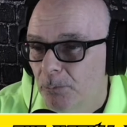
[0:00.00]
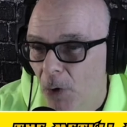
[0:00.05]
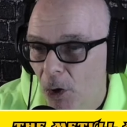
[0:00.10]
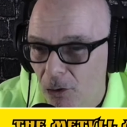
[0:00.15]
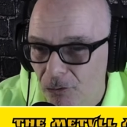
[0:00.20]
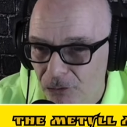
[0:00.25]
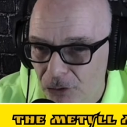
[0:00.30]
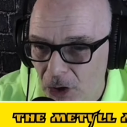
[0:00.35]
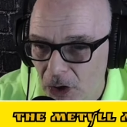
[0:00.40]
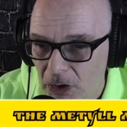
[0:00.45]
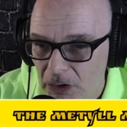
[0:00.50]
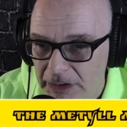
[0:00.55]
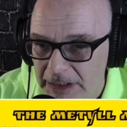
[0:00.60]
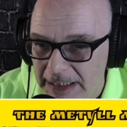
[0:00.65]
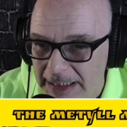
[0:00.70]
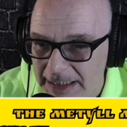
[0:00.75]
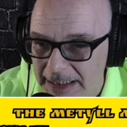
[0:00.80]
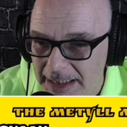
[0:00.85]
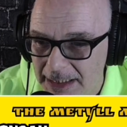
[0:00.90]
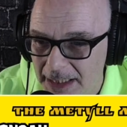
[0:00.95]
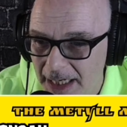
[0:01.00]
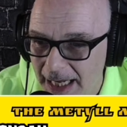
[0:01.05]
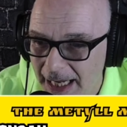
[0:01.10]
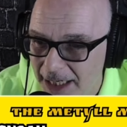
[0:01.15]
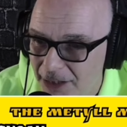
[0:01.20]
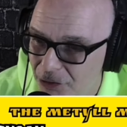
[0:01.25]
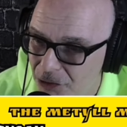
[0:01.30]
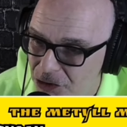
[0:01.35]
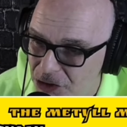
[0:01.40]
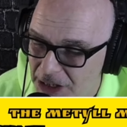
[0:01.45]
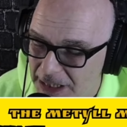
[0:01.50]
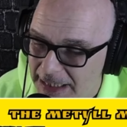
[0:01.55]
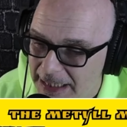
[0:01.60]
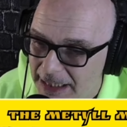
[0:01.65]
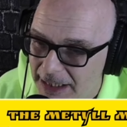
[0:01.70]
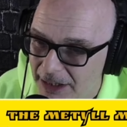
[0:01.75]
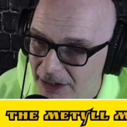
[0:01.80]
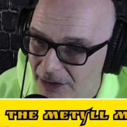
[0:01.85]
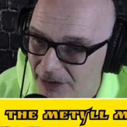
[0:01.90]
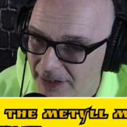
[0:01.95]
Overall, the energy
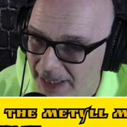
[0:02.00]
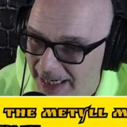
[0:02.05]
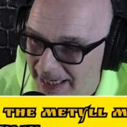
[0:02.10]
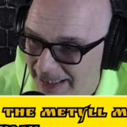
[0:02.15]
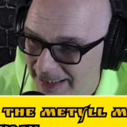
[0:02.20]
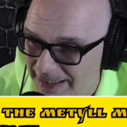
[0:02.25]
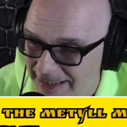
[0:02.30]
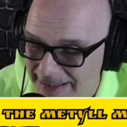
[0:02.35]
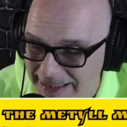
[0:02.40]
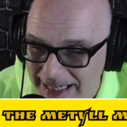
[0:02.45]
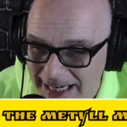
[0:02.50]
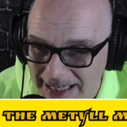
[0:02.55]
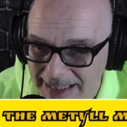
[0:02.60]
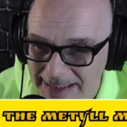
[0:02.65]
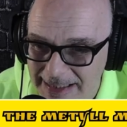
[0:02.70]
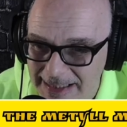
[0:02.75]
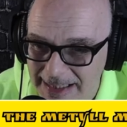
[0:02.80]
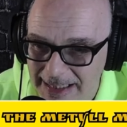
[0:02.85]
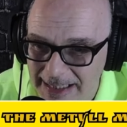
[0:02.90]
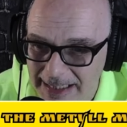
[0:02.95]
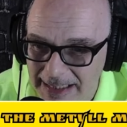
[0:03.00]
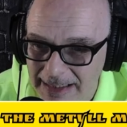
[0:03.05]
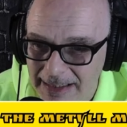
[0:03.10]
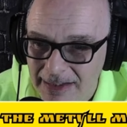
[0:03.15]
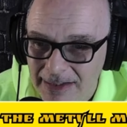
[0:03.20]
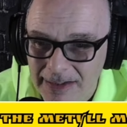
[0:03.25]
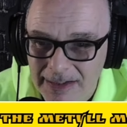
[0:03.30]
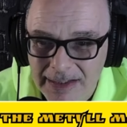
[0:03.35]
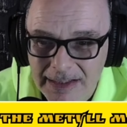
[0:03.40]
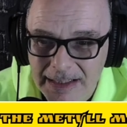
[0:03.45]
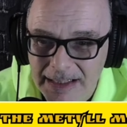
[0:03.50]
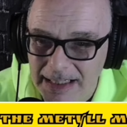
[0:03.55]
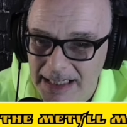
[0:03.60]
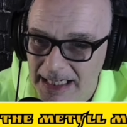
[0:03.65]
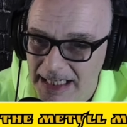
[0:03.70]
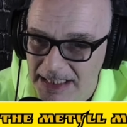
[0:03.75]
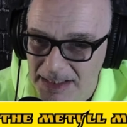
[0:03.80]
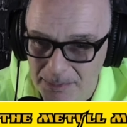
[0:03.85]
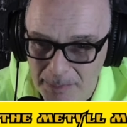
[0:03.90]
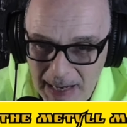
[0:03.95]
here and intensity
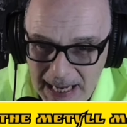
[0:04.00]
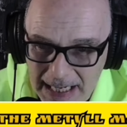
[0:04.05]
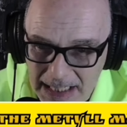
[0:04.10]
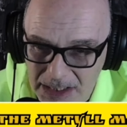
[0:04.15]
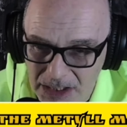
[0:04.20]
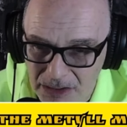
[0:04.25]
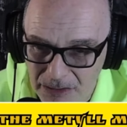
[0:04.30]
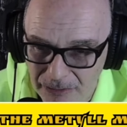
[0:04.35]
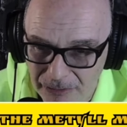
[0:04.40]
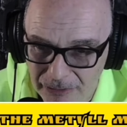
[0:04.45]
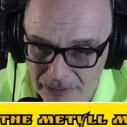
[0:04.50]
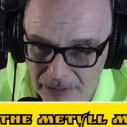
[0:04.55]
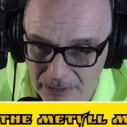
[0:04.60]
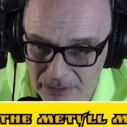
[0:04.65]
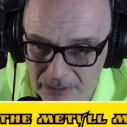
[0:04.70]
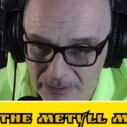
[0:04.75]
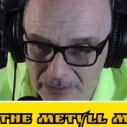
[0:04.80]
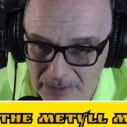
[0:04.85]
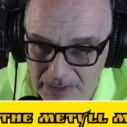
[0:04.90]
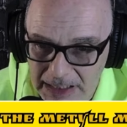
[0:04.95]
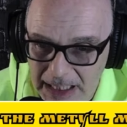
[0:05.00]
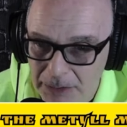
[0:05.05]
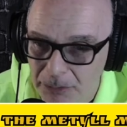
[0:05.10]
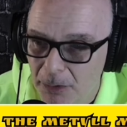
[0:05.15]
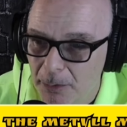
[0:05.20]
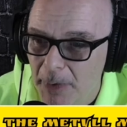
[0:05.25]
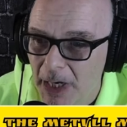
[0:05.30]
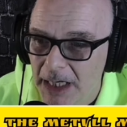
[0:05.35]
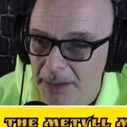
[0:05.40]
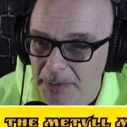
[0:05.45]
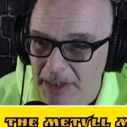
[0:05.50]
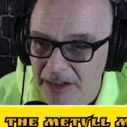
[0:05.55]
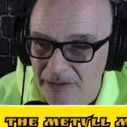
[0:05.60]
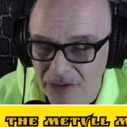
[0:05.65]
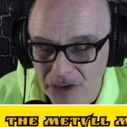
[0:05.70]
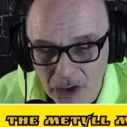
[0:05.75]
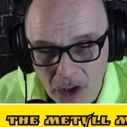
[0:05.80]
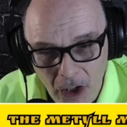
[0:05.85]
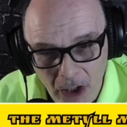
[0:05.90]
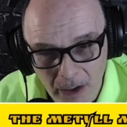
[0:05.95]
is massive. They remind me
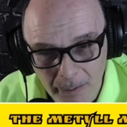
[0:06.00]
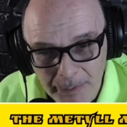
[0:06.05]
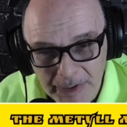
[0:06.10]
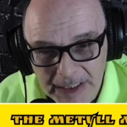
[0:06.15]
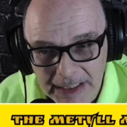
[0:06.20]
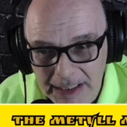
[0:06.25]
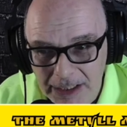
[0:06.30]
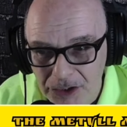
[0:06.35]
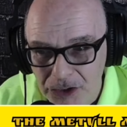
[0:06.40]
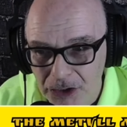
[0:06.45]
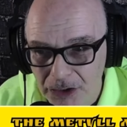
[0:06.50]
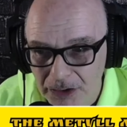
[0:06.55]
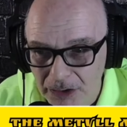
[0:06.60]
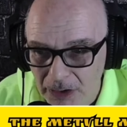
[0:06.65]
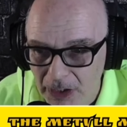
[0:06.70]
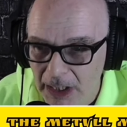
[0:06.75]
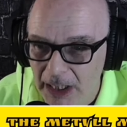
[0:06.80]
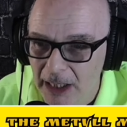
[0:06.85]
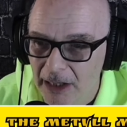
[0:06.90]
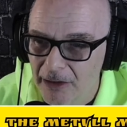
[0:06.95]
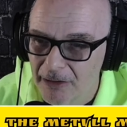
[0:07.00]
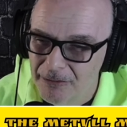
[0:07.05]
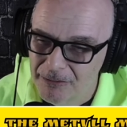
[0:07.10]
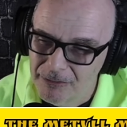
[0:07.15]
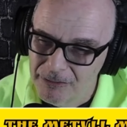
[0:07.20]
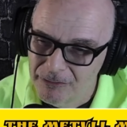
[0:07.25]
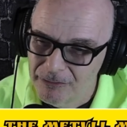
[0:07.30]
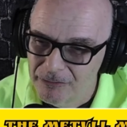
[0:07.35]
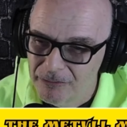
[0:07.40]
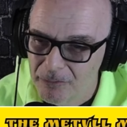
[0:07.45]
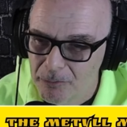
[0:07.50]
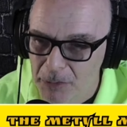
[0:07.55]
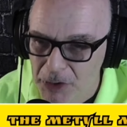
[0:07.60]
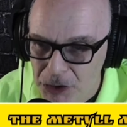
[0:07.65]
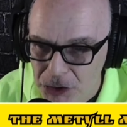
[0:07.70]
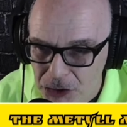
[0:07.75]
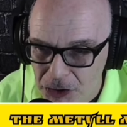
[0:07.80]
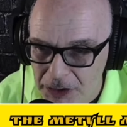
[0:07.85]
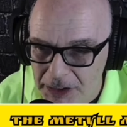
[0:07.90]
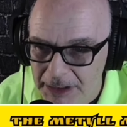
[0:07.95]
of a combination of
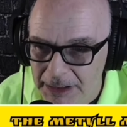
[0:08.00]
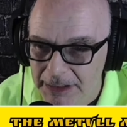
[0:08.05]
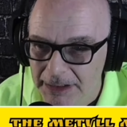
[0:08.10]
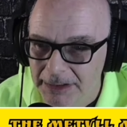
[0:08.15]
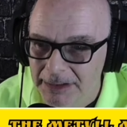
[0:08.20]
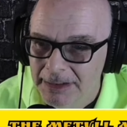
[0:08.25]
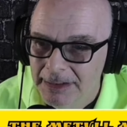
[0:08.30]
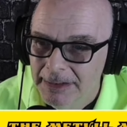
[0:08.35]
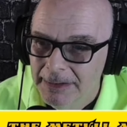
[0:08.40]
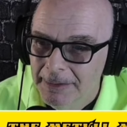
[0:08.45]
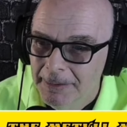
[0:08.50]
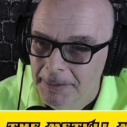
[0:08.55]
Meshuggah,